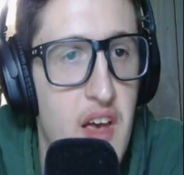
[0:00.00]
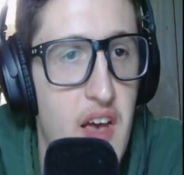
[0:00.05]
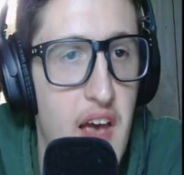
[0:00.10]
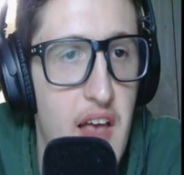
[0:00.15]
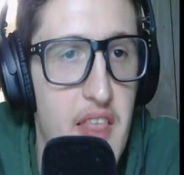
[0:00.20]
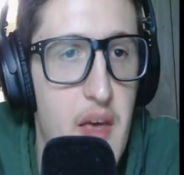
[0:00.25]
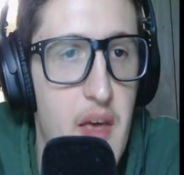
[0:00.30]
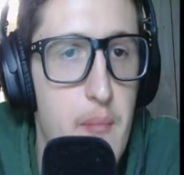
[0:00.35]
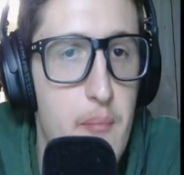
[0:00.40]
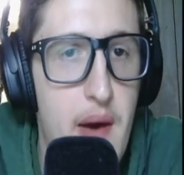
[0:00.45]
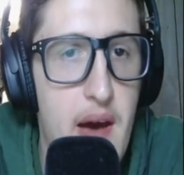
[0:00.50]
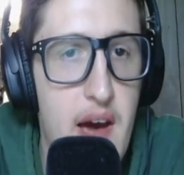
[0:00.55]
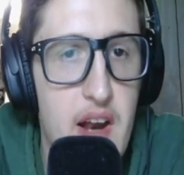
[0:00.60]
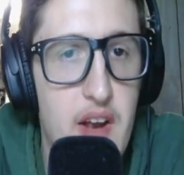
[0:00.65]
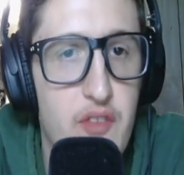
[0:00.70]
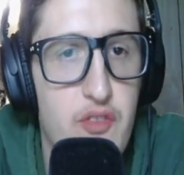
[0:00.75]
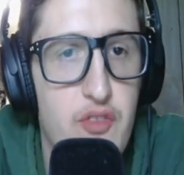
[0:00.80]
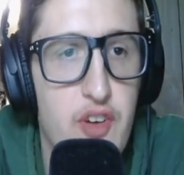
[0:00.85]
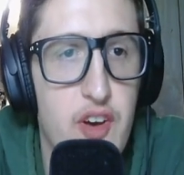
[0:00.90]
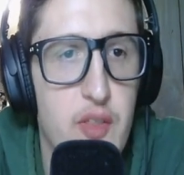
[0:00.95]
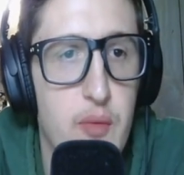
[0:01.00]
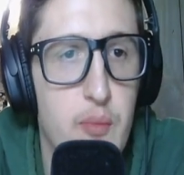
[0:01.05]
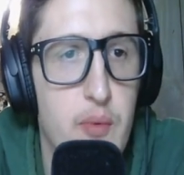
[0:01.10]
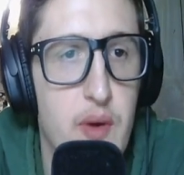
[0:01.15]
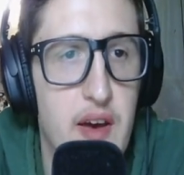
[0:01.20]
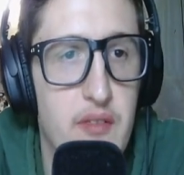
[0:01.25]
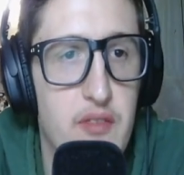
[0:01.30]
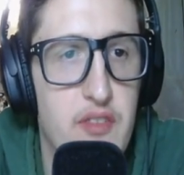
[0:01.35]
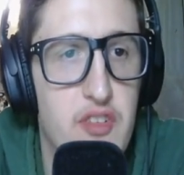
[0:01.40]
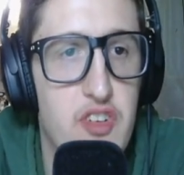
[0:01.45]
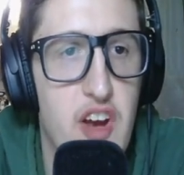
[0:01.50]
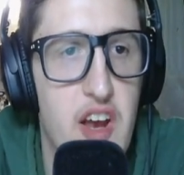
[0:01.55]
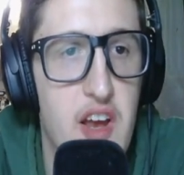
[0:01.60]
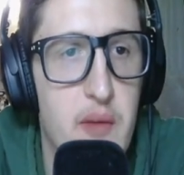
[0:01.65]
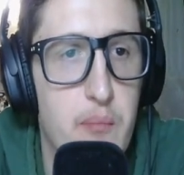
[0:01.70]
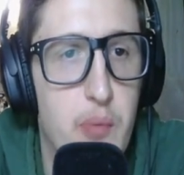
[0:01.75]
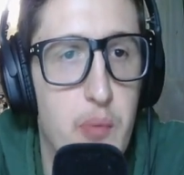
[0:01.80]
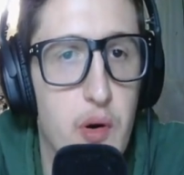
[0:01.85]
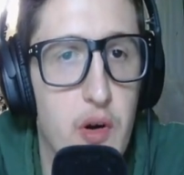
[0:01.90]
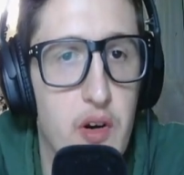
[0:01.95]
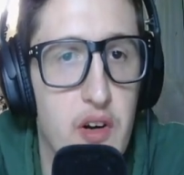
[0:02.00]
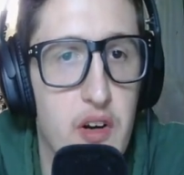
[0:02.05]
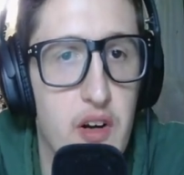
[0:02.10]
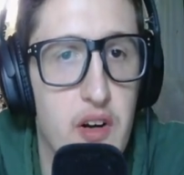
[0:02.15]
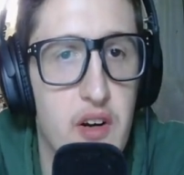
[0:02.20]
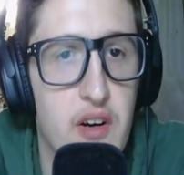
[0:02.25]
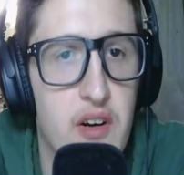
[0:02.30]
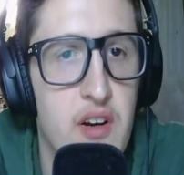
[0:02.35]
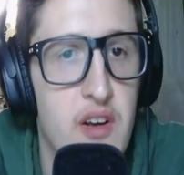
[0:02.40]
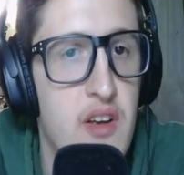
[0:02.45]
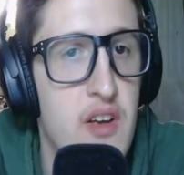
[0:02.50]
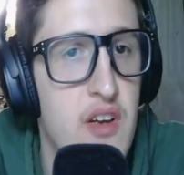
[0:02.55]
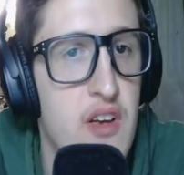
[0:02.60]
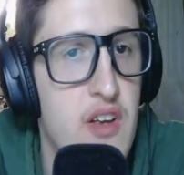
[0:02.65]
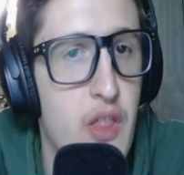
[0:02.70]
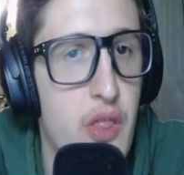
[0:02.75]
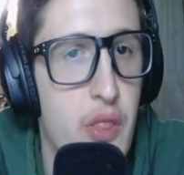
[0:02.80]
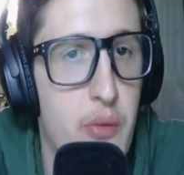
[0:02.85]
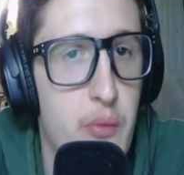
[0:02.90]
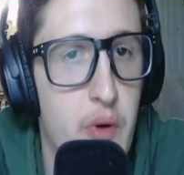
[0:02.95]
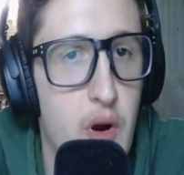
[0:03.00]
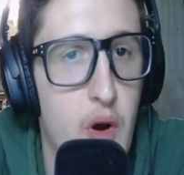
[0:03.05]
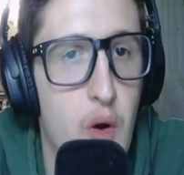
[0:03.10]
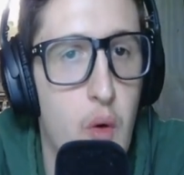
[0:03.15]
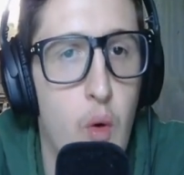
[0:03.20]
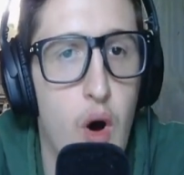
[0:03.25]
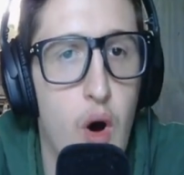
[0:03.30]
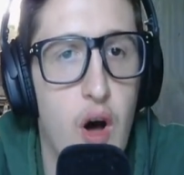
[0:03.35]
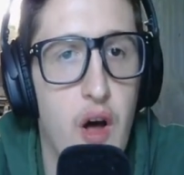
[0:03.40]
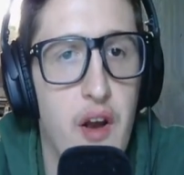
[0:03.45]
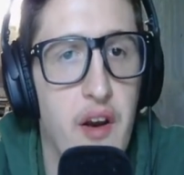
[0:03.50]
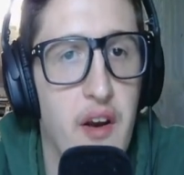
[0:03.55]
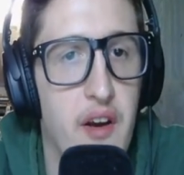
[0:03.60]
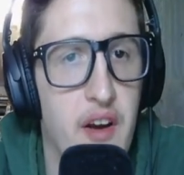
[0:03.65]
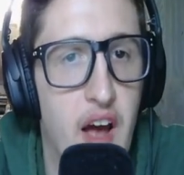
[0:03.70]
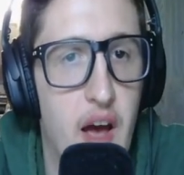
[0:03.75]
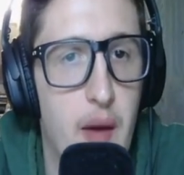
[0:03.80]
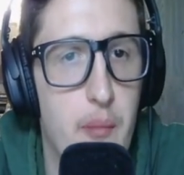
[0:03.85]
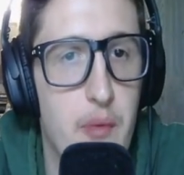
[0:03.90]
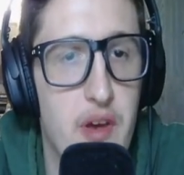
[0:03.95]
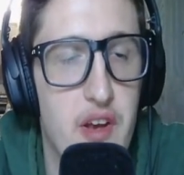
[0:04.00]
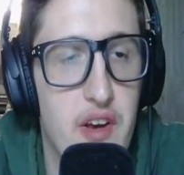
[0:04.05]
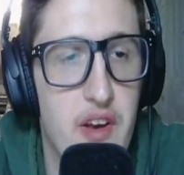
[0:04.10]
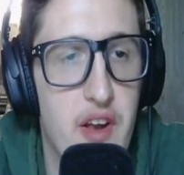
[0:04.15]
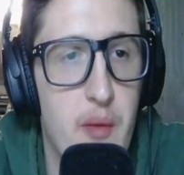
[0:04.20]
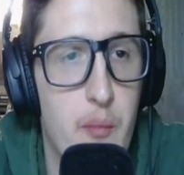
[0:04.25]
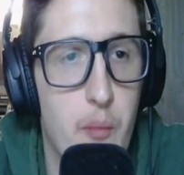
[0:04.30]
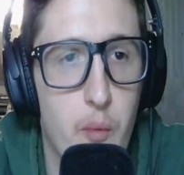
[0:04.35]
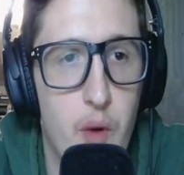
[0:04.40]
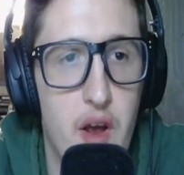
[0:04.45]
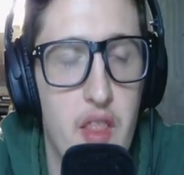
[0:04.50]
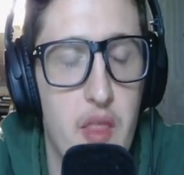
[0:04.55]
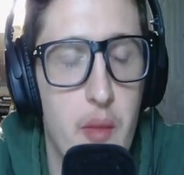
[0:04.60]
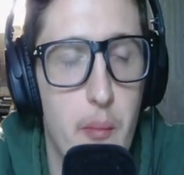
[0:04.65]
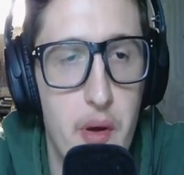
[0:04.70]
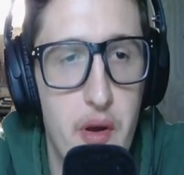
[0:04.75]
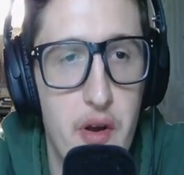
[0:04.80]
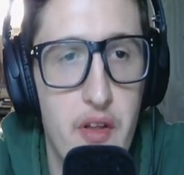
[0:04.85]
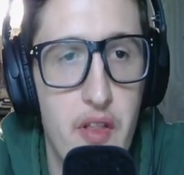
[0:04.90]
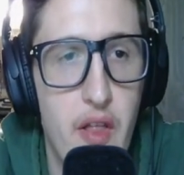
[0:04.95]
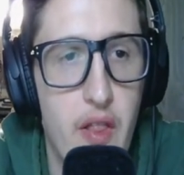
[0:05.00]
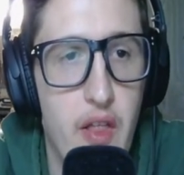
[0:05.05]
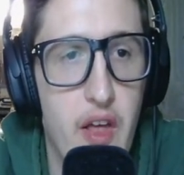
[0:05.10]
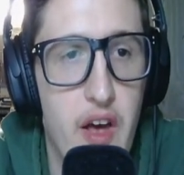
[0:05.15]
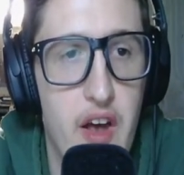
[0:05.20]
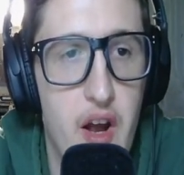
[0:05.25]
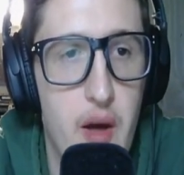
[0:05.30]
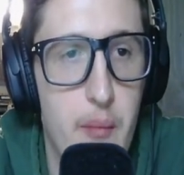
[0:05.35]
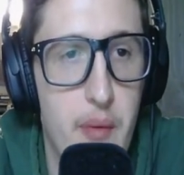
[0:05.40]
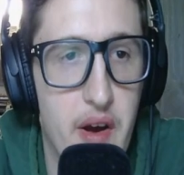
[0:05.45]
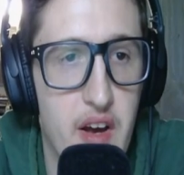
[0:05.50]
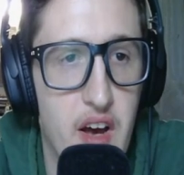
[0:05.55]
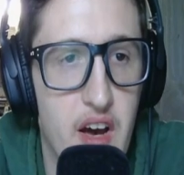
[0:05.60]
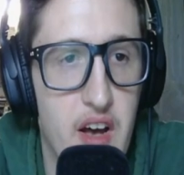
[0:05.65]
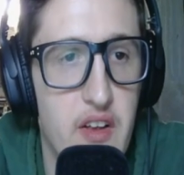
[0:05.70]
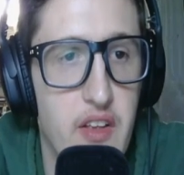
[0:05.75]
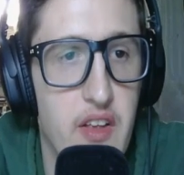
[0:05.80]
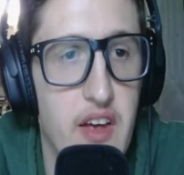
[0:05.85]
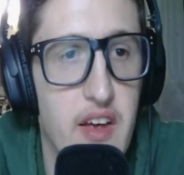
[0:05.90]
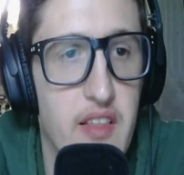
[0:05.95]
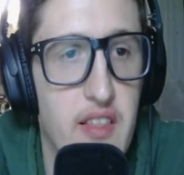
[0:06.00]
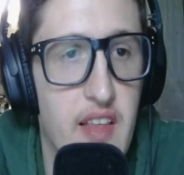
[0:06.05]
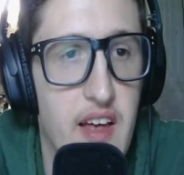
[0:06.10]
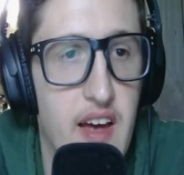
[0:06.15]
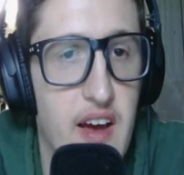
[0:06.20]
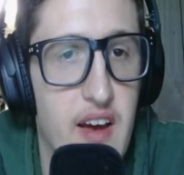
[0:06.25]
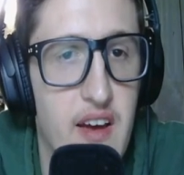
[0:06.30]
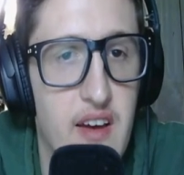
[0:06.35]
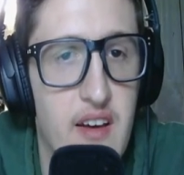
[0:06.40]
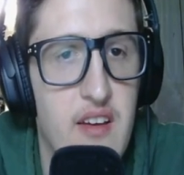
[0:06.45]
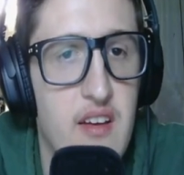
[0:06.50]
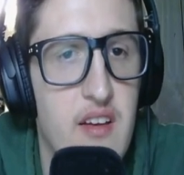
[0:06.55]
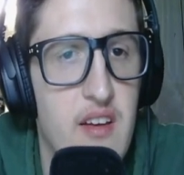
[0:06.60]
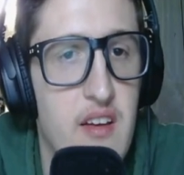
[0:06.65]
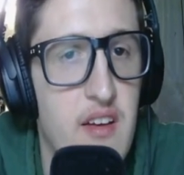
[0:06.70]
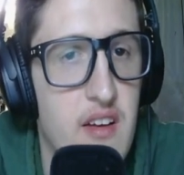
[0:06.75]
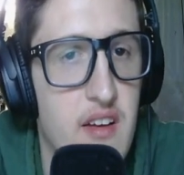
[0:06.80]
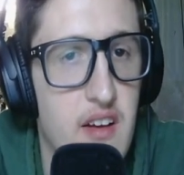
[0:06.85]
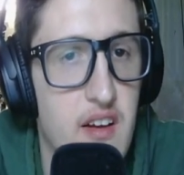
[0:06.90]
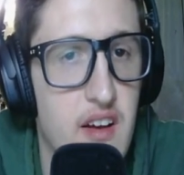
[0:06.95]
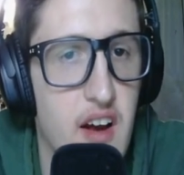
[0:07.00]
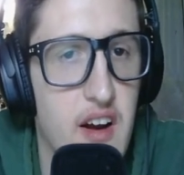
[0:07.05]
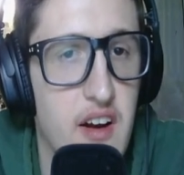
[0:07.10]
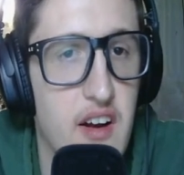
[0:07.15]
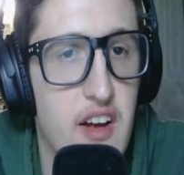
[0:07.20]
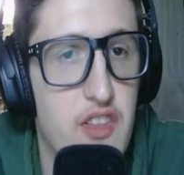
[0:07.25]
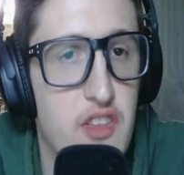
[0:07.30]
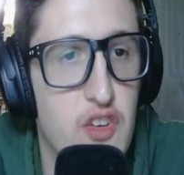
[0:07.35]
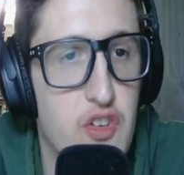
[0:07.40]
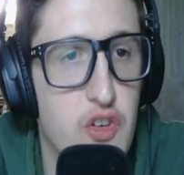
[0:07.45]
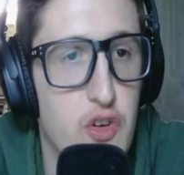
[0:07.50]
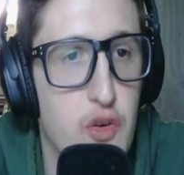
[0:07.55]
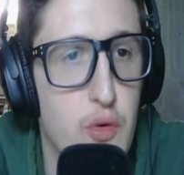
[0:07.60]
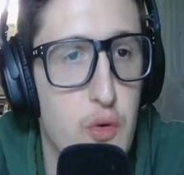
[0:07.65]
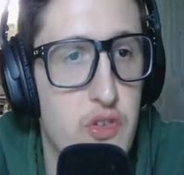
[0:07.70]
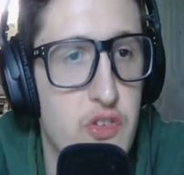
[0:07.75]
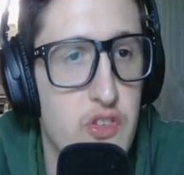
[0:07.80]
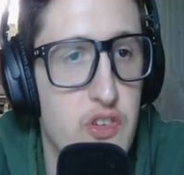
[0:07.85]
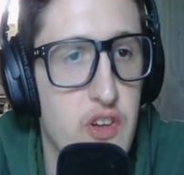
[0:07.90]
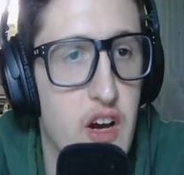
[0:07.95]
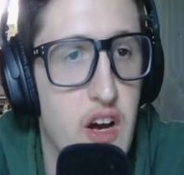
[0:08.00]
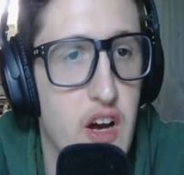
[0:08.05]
And then batting fifth, we have Jake Berger, 301. I mean, him right in the middle of the lineup. I kind of like that. Kind of got the juice.